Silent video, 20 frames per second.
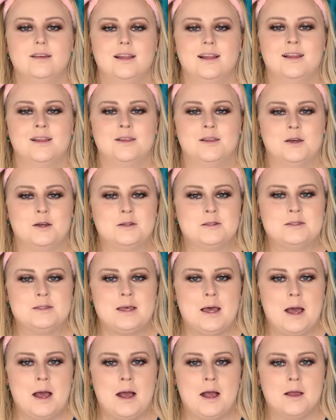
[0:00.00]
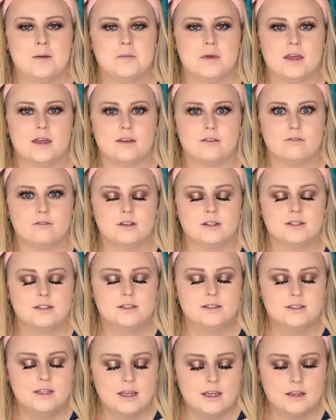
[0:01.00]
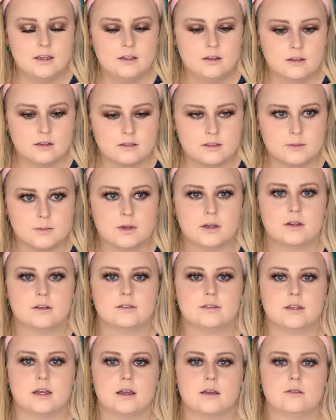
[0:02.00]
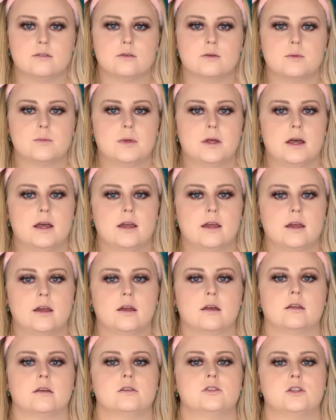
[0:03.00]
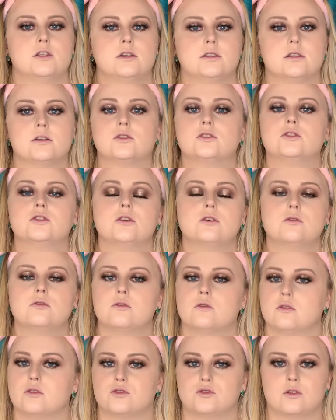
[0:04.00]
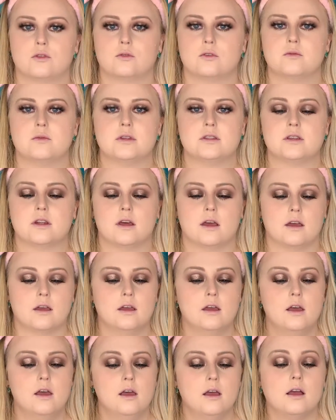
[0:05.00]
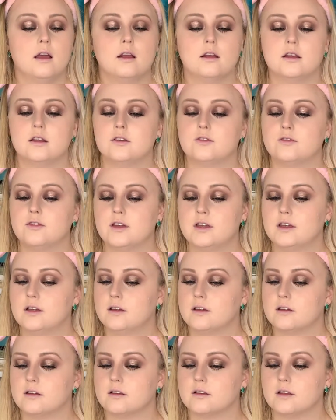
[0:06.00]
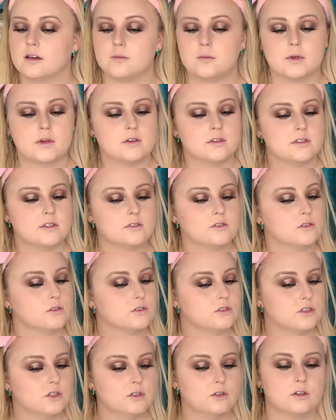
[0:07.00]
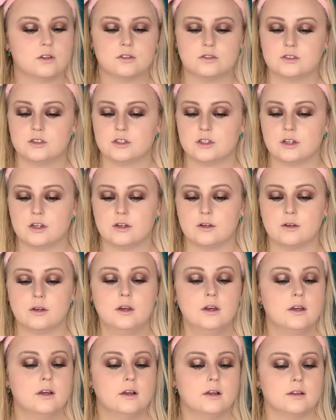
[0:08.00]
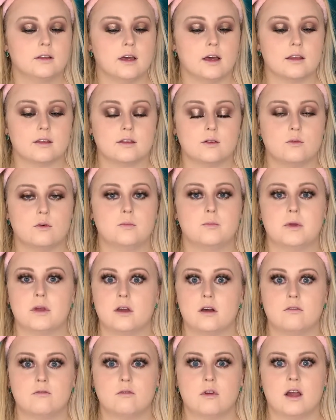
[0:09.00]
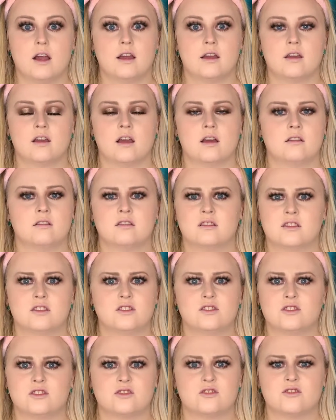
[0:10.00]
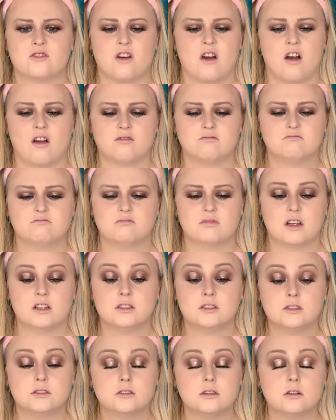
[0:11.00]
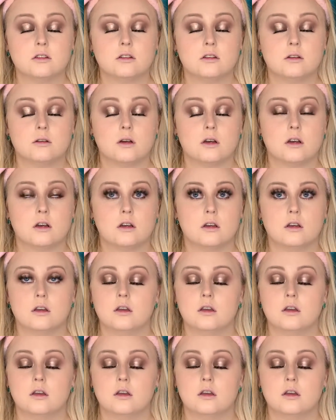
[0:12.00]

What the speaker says: long time, a ridiculous amount of time to apply eyelashes. I don't know what's wrong with me today. And you'd think that because it took so long to do that they would be on right, and they're just not. I just don't know what